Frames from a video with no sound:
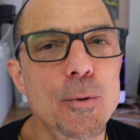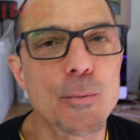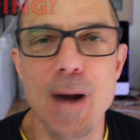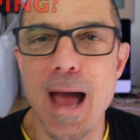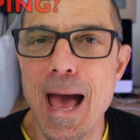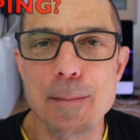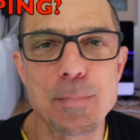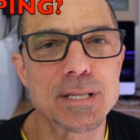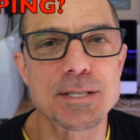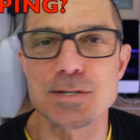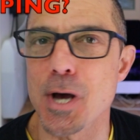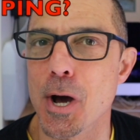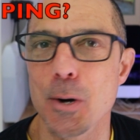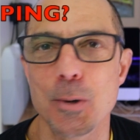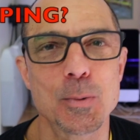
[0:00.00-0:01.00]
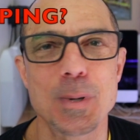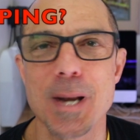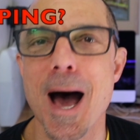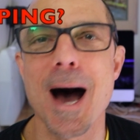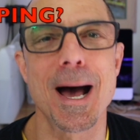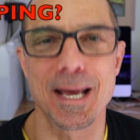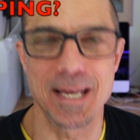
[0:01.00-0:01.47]
Rabbits
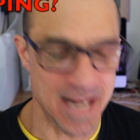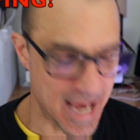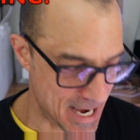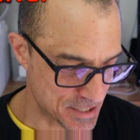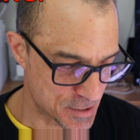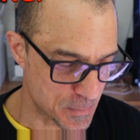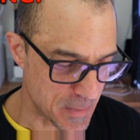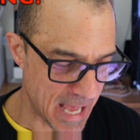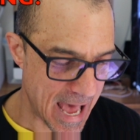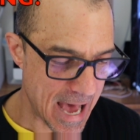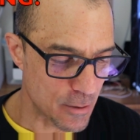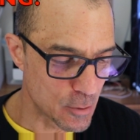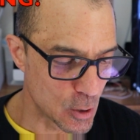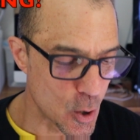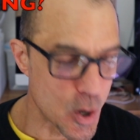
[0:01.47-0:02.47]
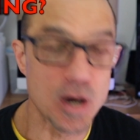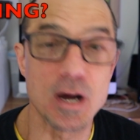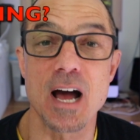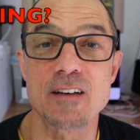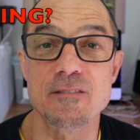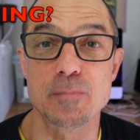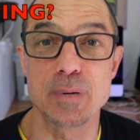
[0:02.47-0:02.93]
09 asked me how long
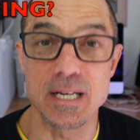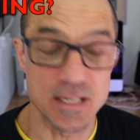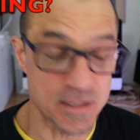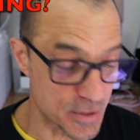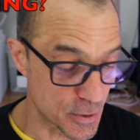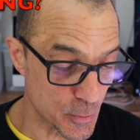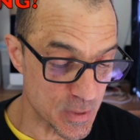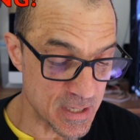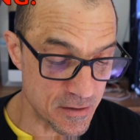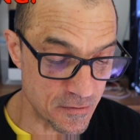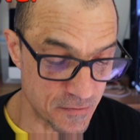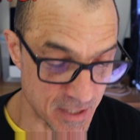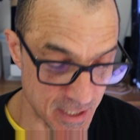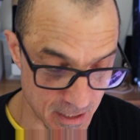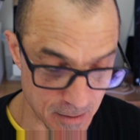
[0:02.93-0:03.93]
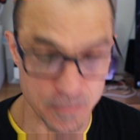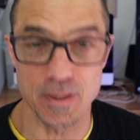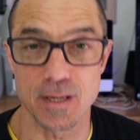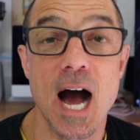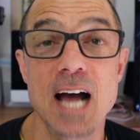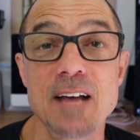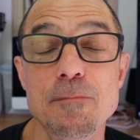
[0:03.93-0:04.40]
I've been into reef
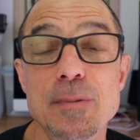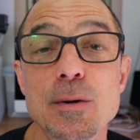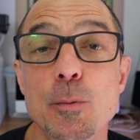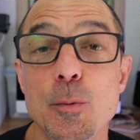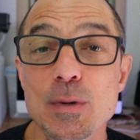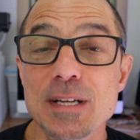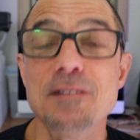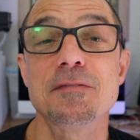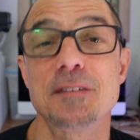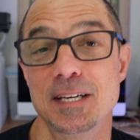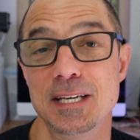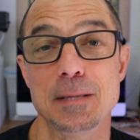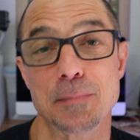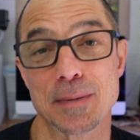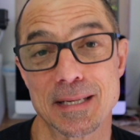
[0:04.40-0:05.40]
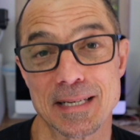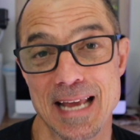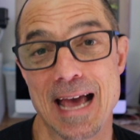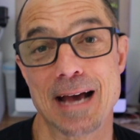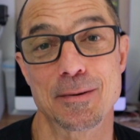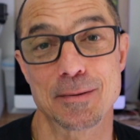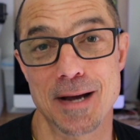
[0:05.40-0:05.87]
keeping. I've been reef keeping
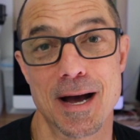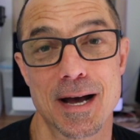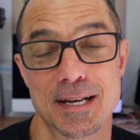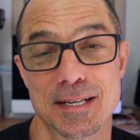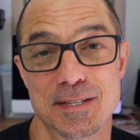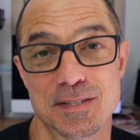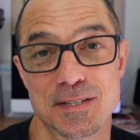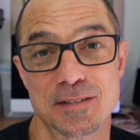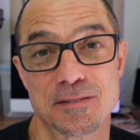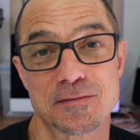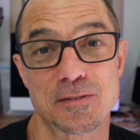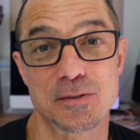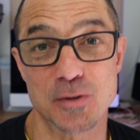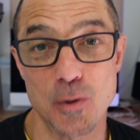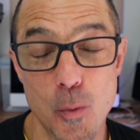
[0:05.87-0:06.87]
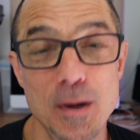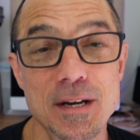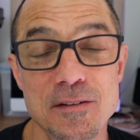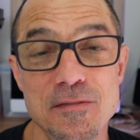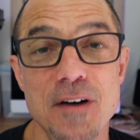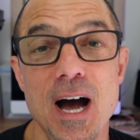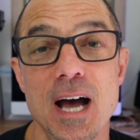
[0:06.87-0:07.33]
now, guys, for
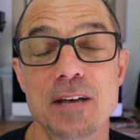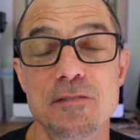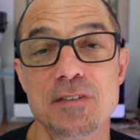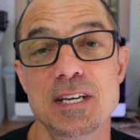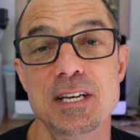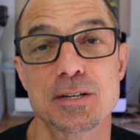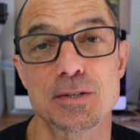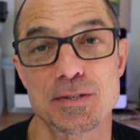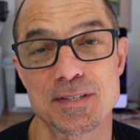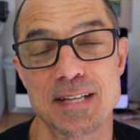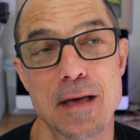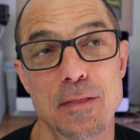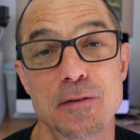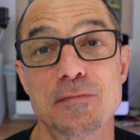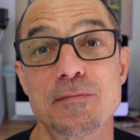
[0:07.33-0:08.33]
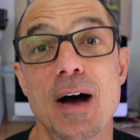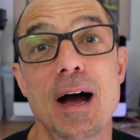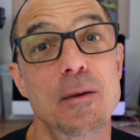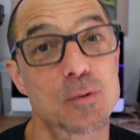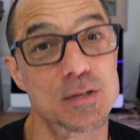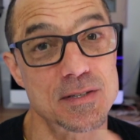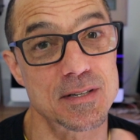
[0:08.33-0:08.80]
25 years. Now, I
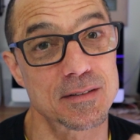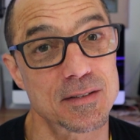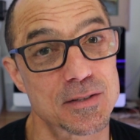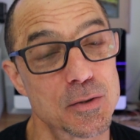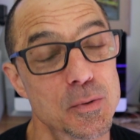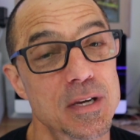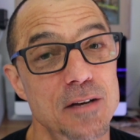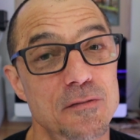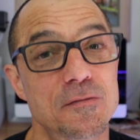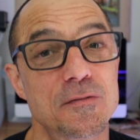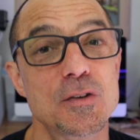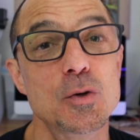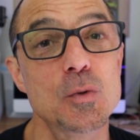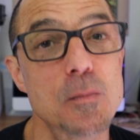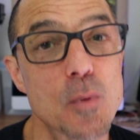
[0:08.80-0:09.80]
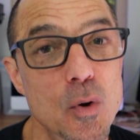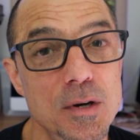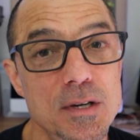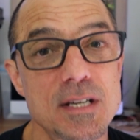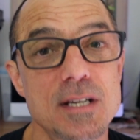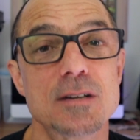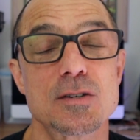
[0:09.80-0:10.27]
was doing a few more
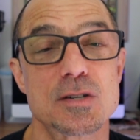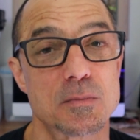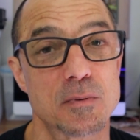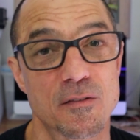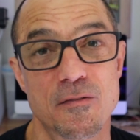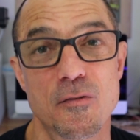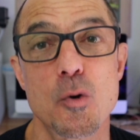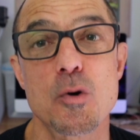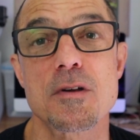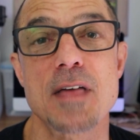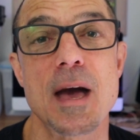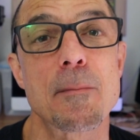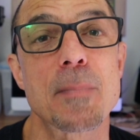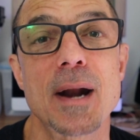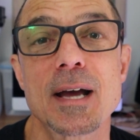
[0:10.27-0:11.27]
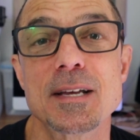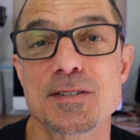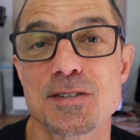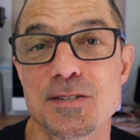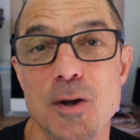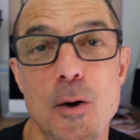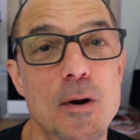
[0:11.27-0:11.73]
years before that, but I
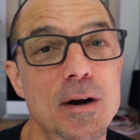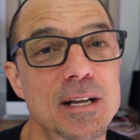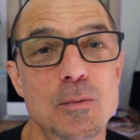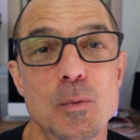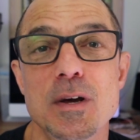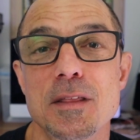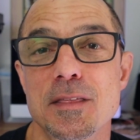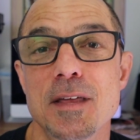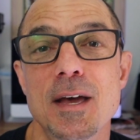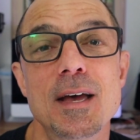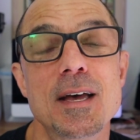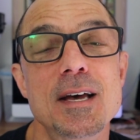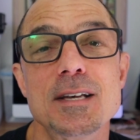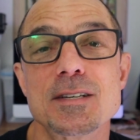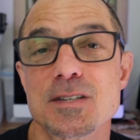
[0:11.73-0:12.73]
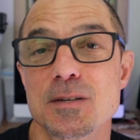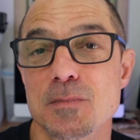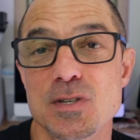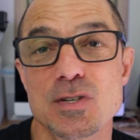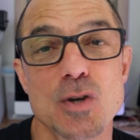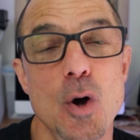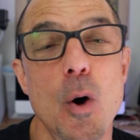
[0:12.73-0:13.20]
started with some
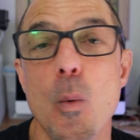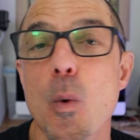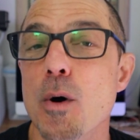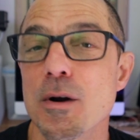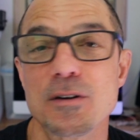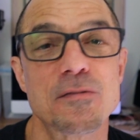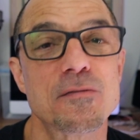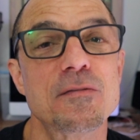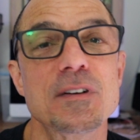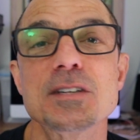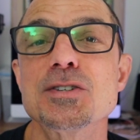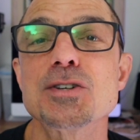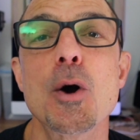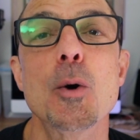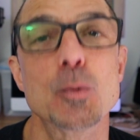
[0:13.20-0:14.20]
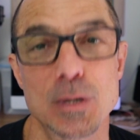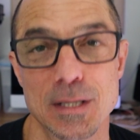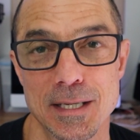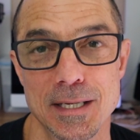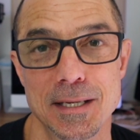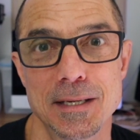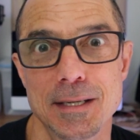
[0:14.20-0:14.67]
saltwater fish
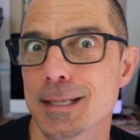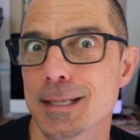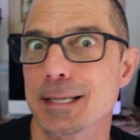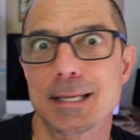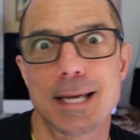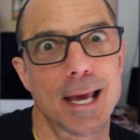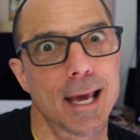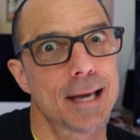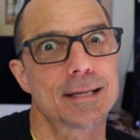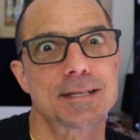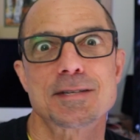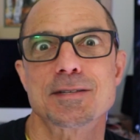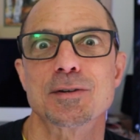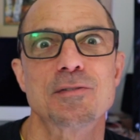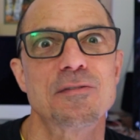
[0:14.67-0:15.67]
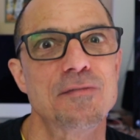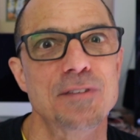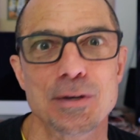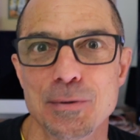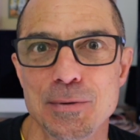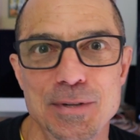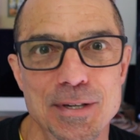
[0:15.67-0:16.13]
only, canister
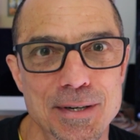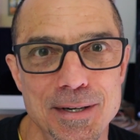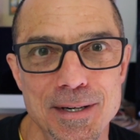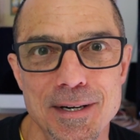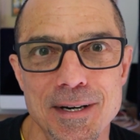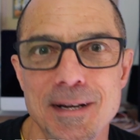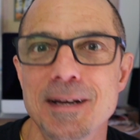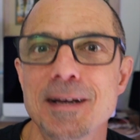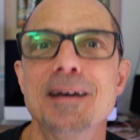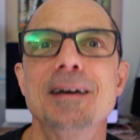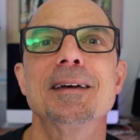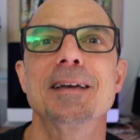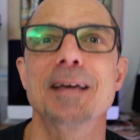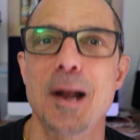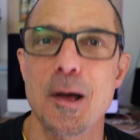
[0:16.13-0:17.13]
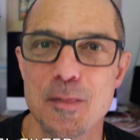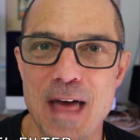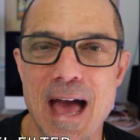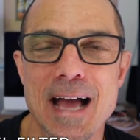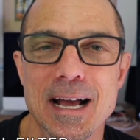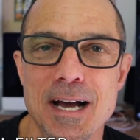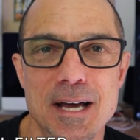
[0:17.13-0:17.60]
filter, you know,
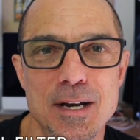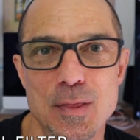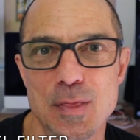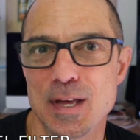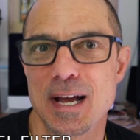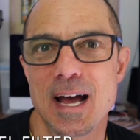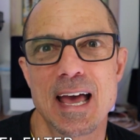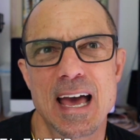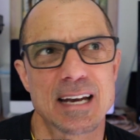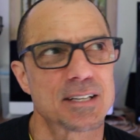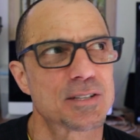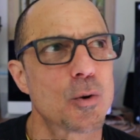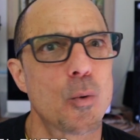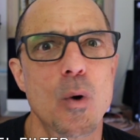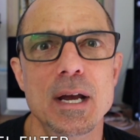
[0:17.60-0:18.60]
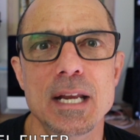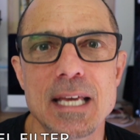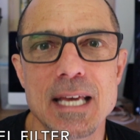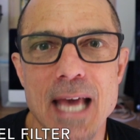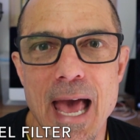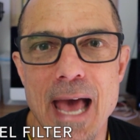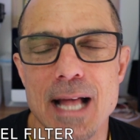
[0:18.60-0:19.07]
that kind of thing. I had a
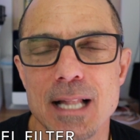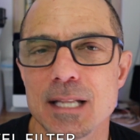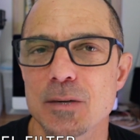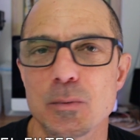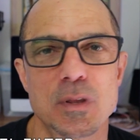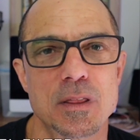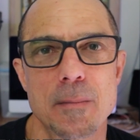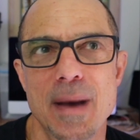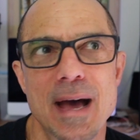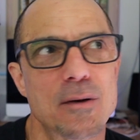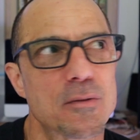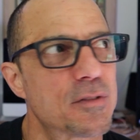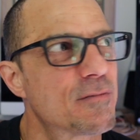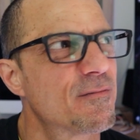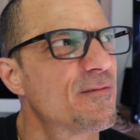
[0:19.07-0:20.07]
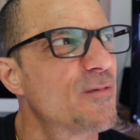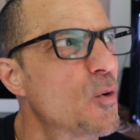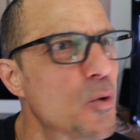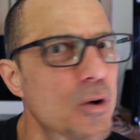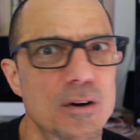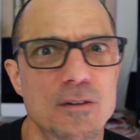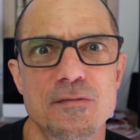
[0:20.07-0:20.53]
20-gallon with about
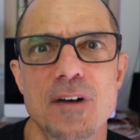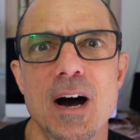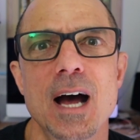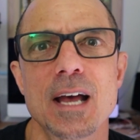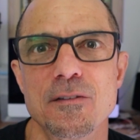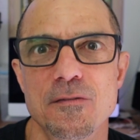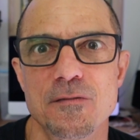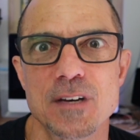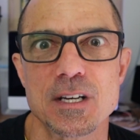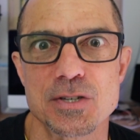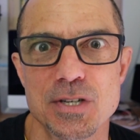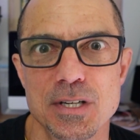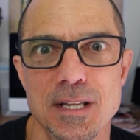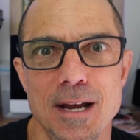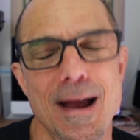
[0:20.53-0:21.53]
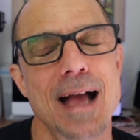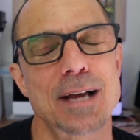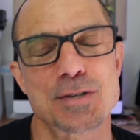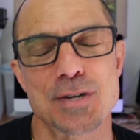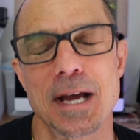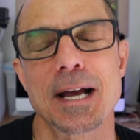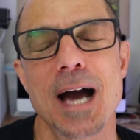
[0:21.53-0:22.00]
4 or 5 fish in there.
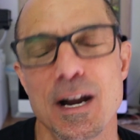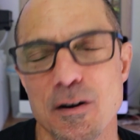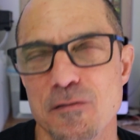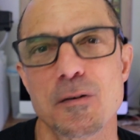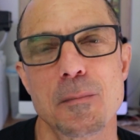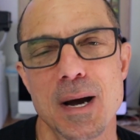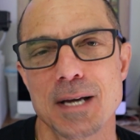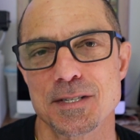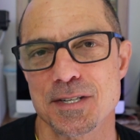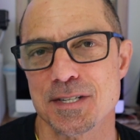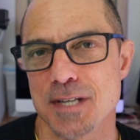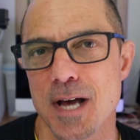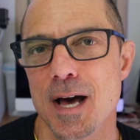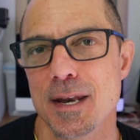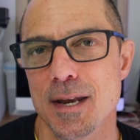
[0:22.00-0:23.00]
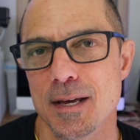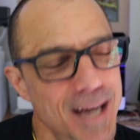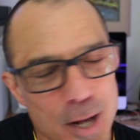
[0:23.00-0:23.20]
Actually, I got it for my son.